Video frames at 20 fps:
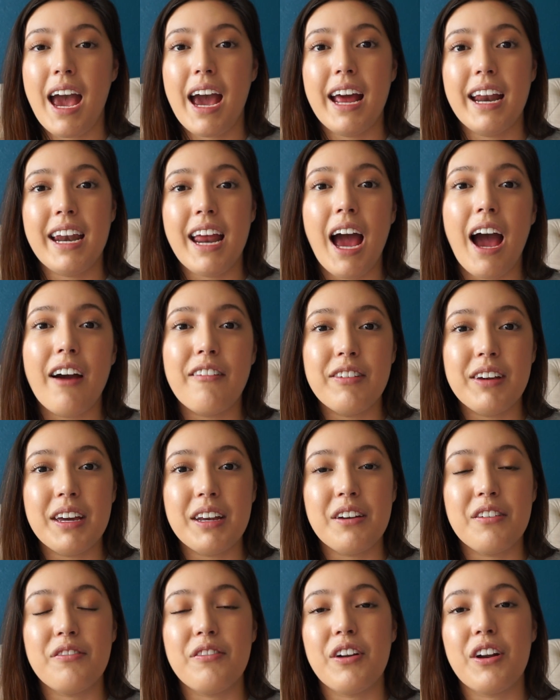and have it
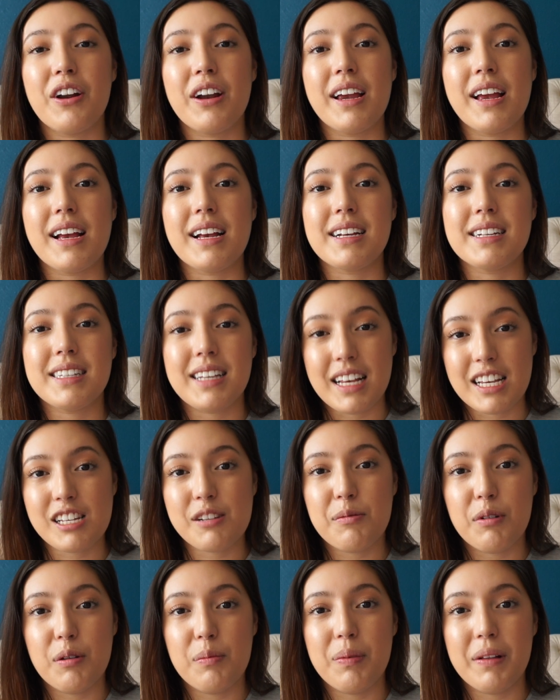in a very
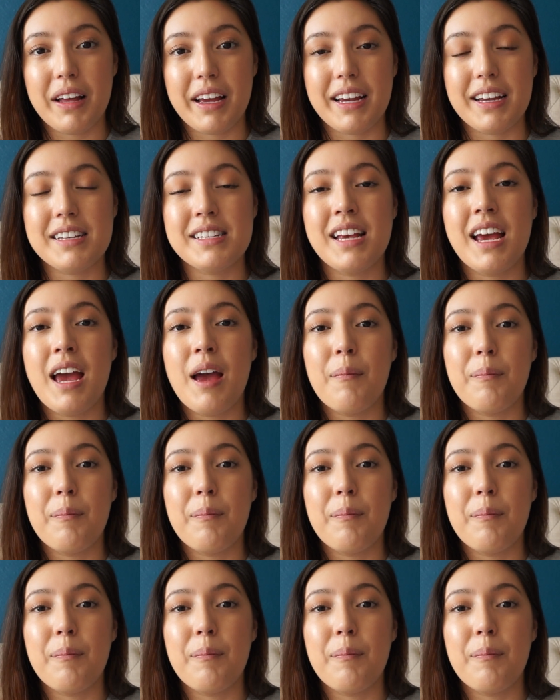accessible place.